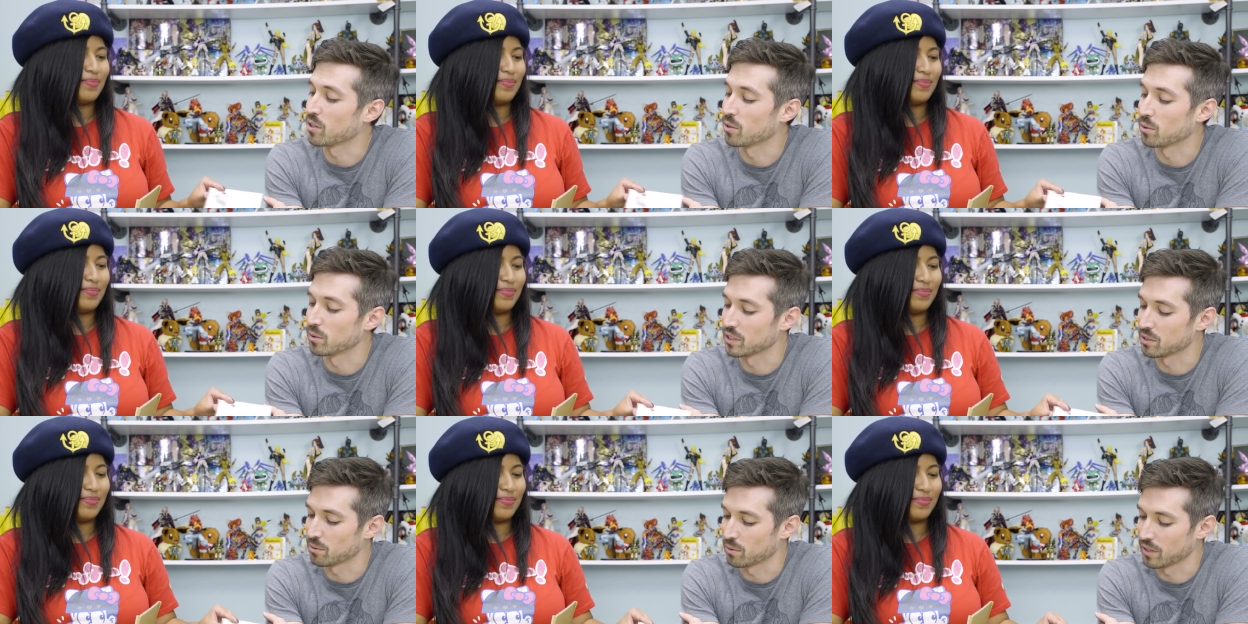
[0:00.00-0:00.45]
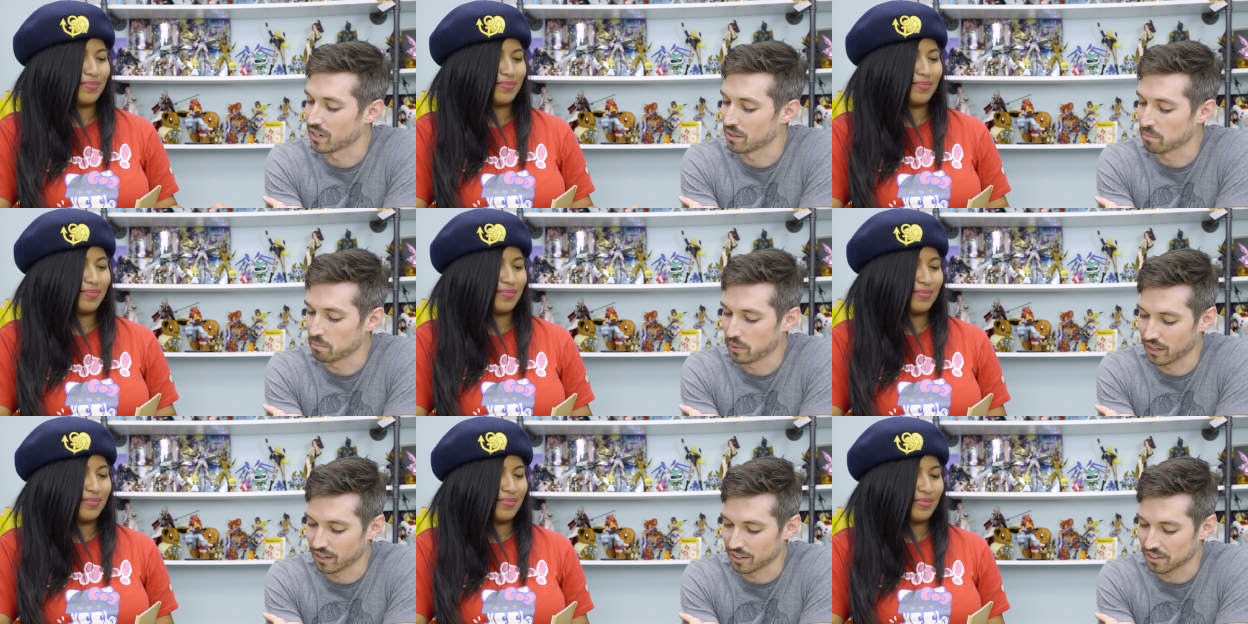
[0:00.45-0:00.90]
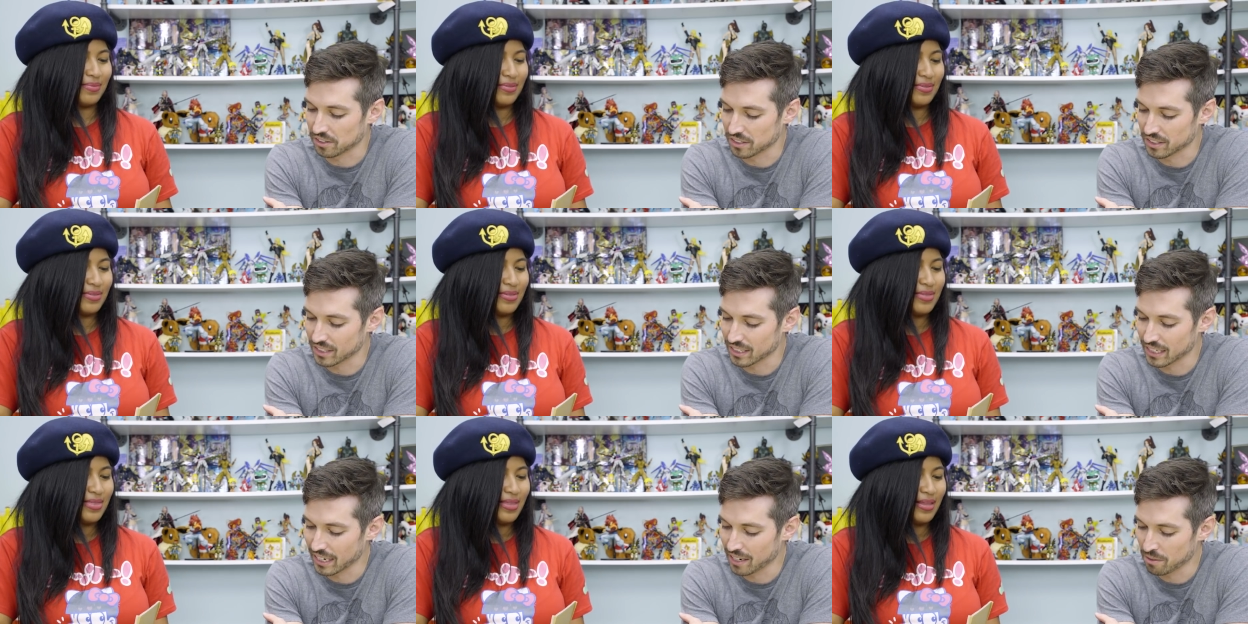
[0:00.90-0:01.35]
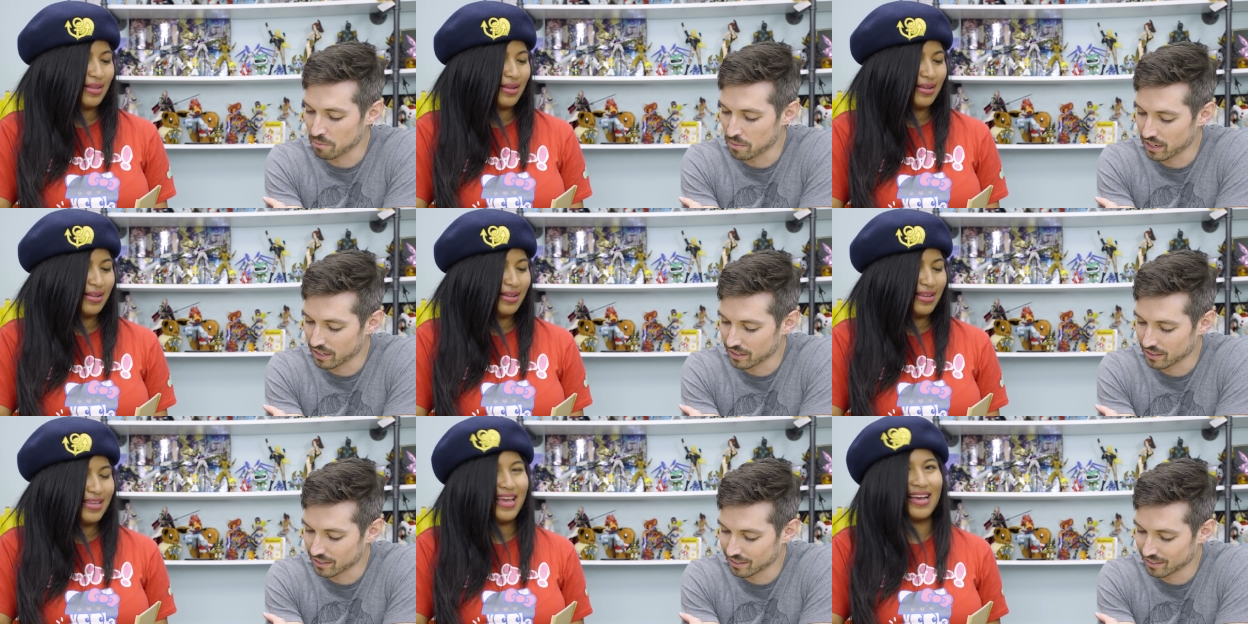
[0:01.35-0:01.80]
Speaker 1: always wanted a Bear Grylls
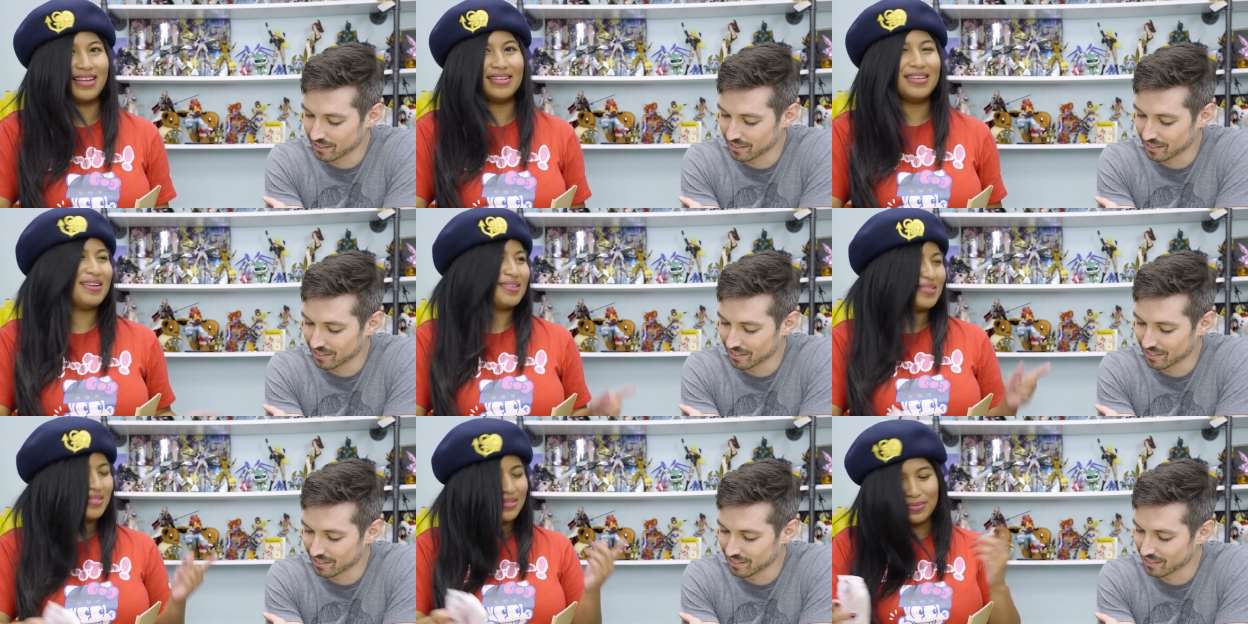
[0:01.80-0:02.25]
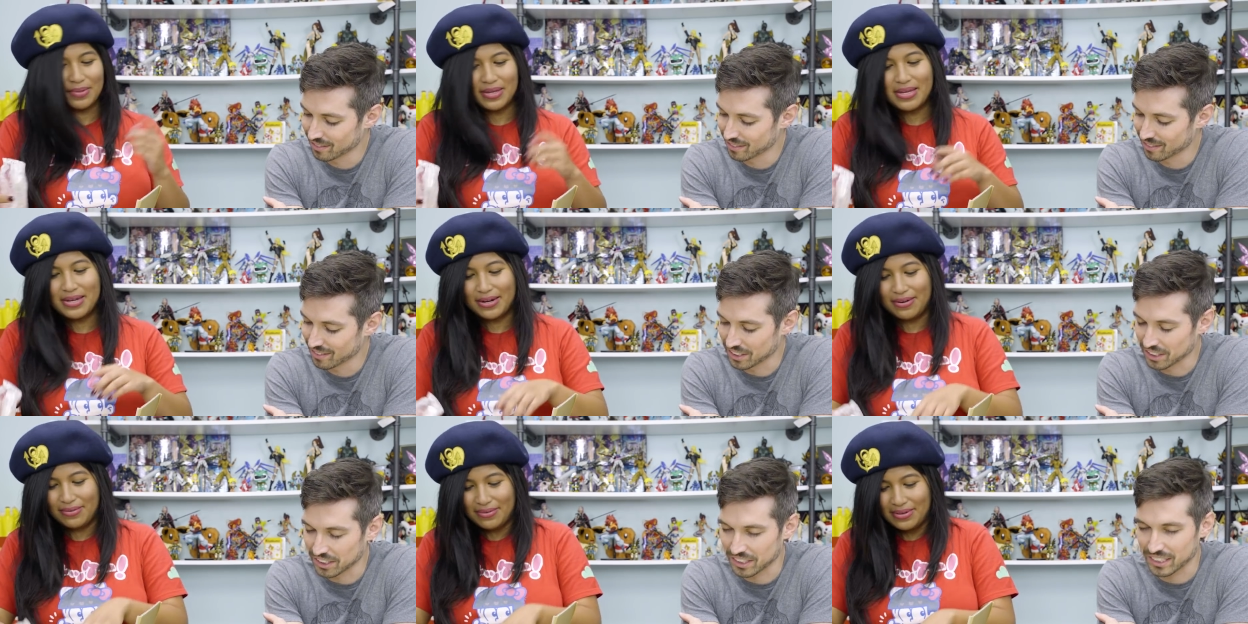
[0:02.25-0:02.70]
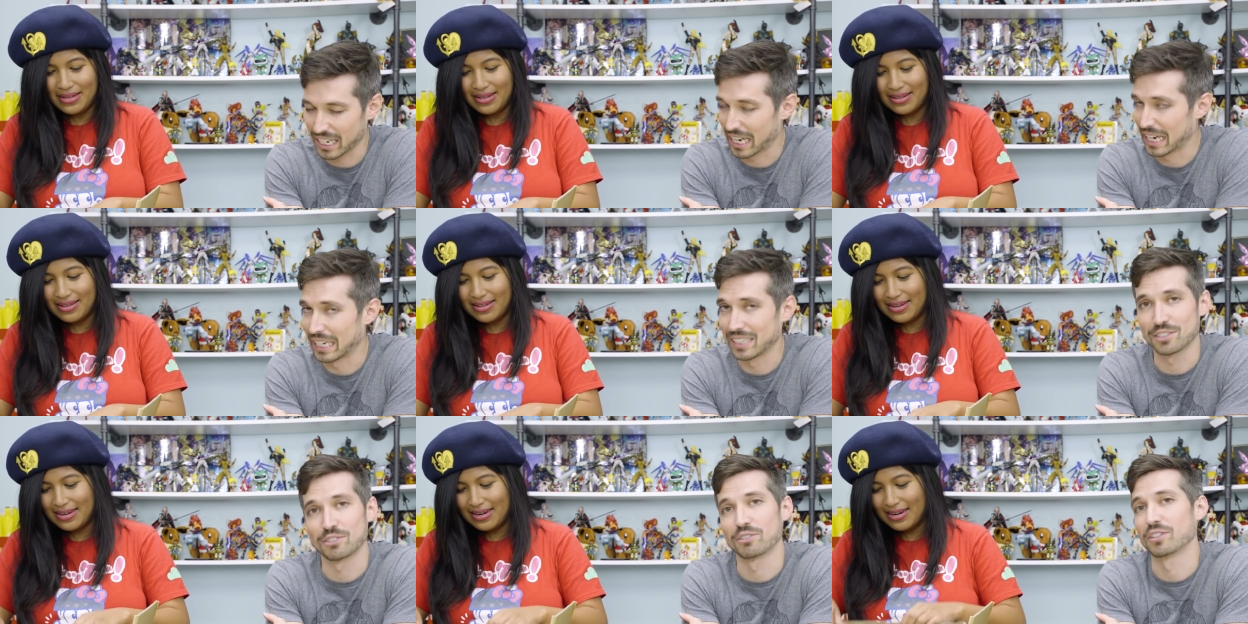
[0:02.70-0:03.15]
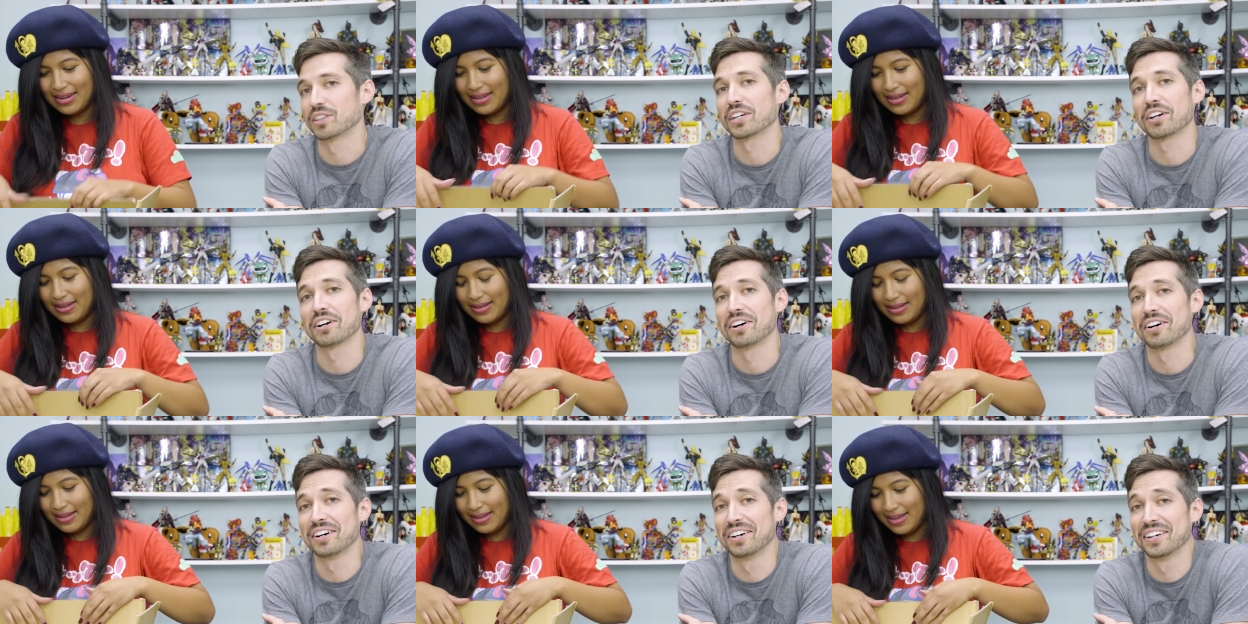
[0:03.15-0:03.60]
anime.
Speaker 2: Yeah, yeah, so, you know. Just
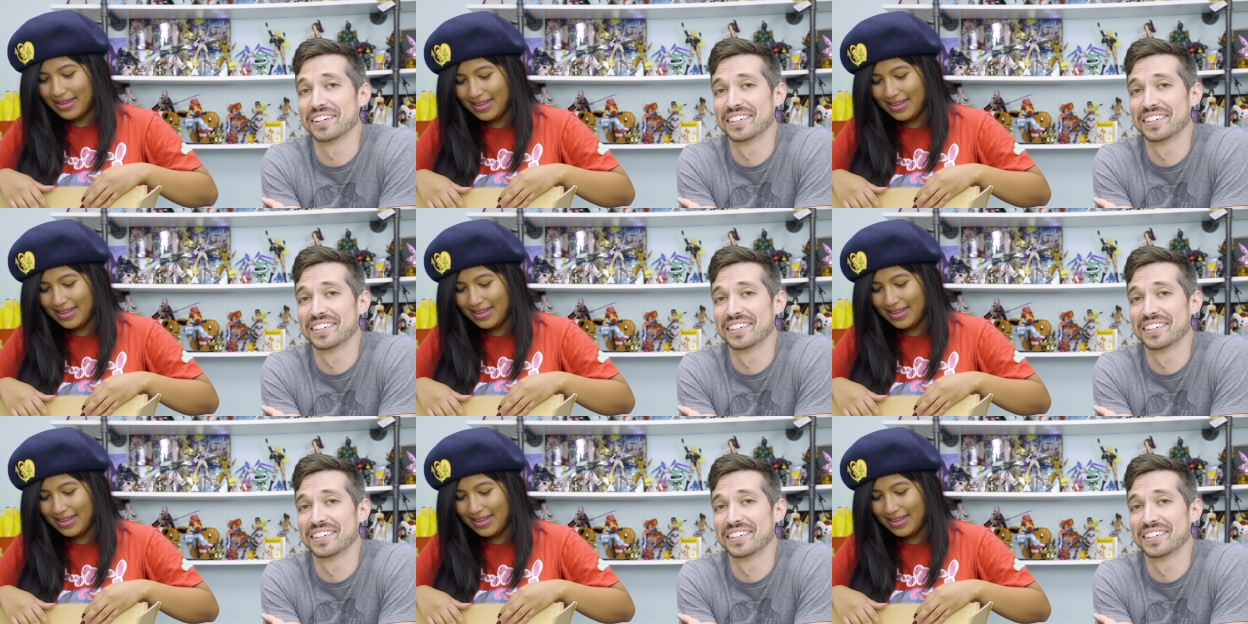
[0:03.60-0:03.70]
Speaker 1: answering the call.